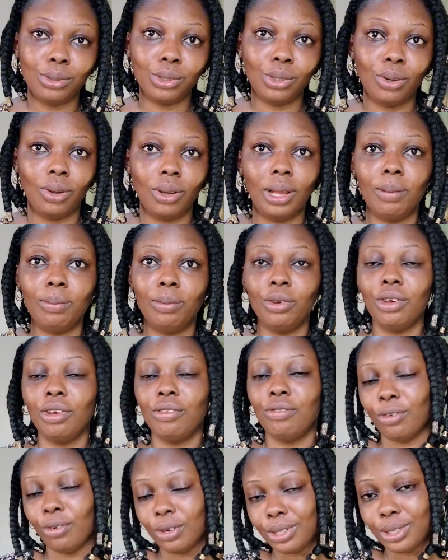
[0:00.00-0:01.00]
I'm looking forward
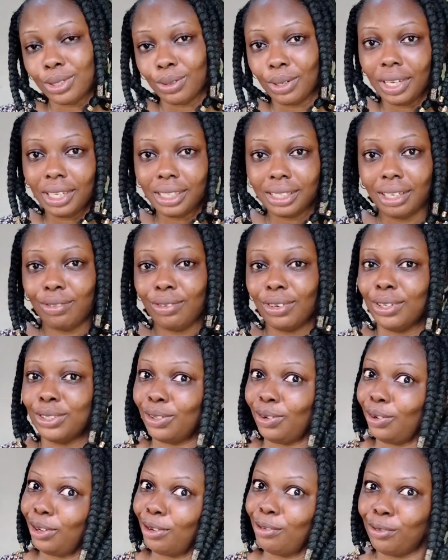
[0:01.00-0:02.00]
to it. If you're also looking
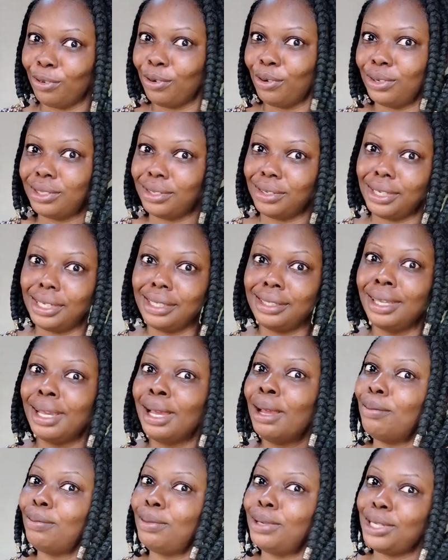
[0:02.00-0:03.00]
forward to it,
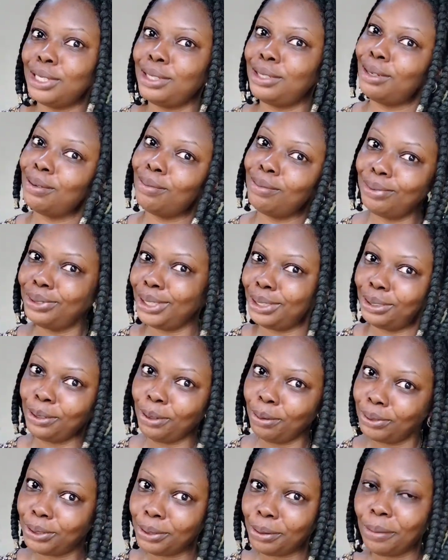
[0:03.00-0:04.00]
please put a thumbs up
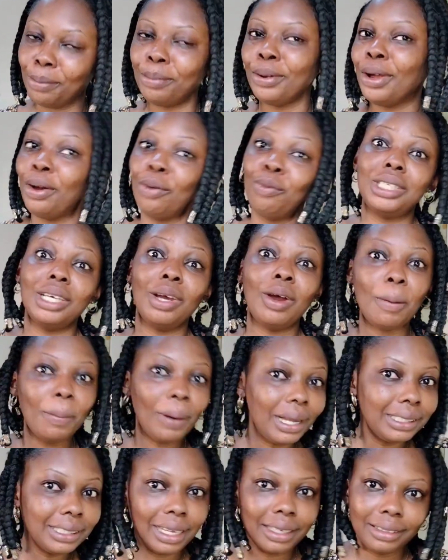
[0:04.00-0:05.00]
with our pattern
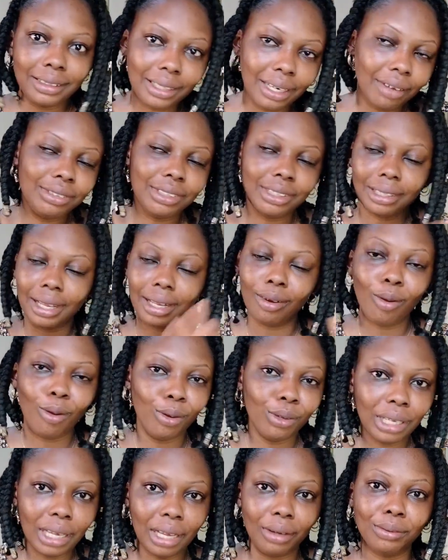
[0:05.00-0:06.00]
drafting and all that
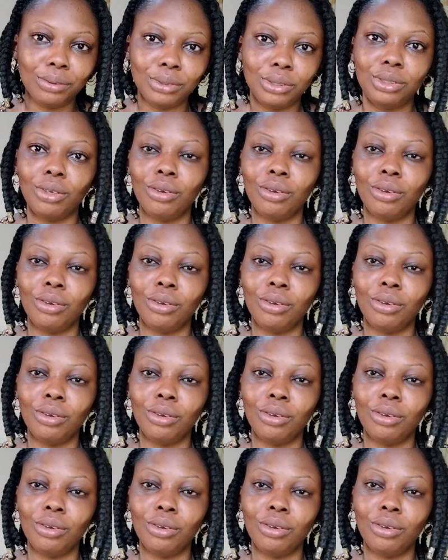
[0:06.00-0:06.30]
good stuff.